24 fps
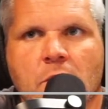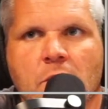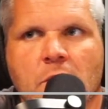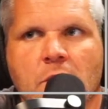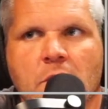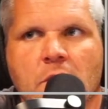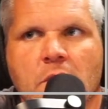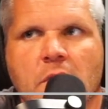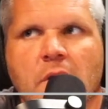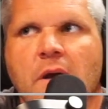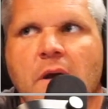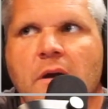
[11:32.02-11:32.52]

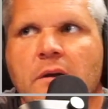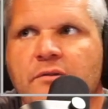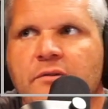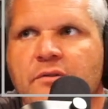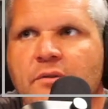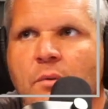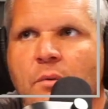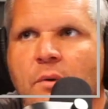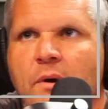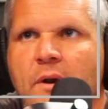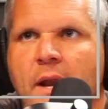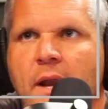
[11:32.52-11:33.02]
Yeah, and so
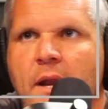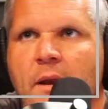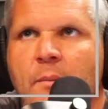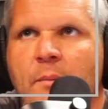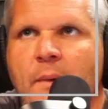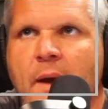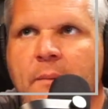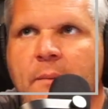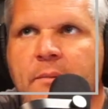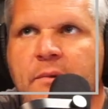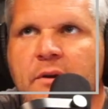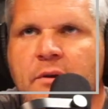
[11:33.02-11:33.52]
what ended up
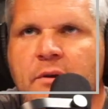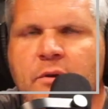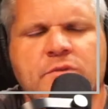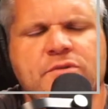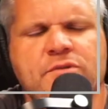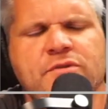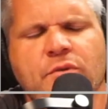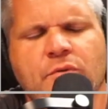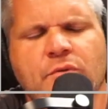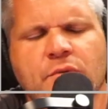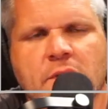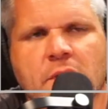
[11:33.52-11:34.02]
happening, there was
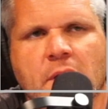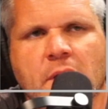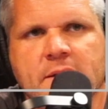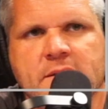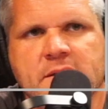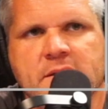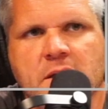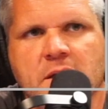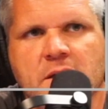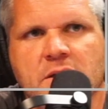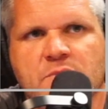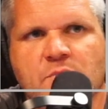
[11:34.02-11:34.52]
3 lights in
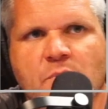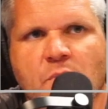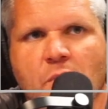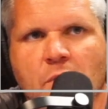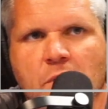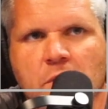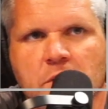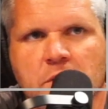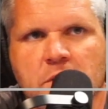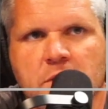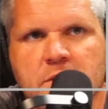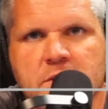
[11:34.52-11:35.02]
each board,
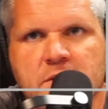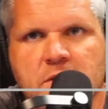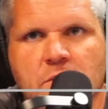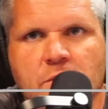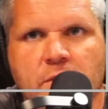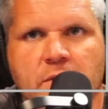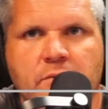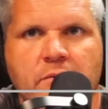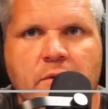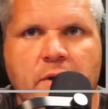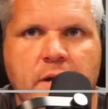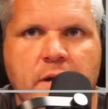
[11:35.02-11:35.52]
and so we
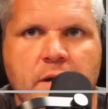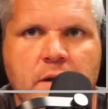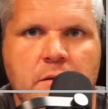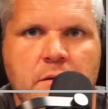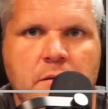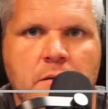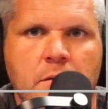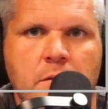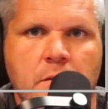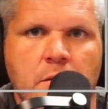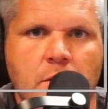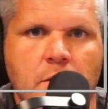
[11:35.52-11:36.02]
ran
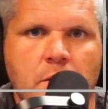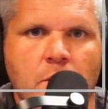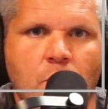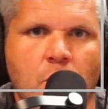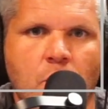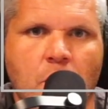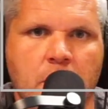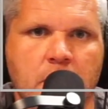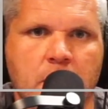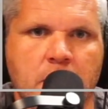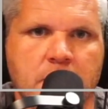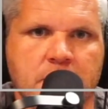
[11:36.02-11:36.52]
the
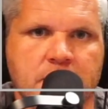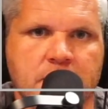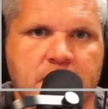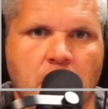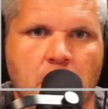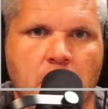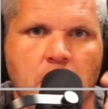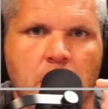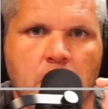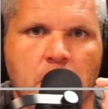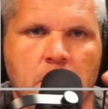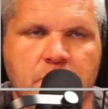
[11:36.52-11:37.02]
wires
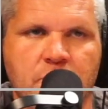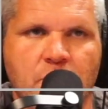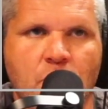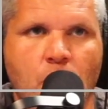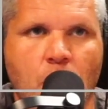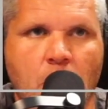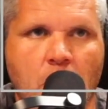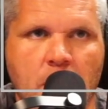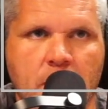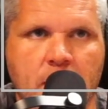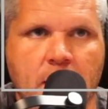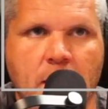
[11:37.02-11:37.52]
all to
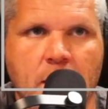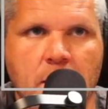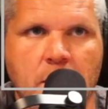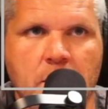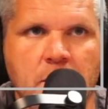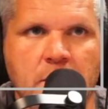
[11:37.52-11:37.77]
one end.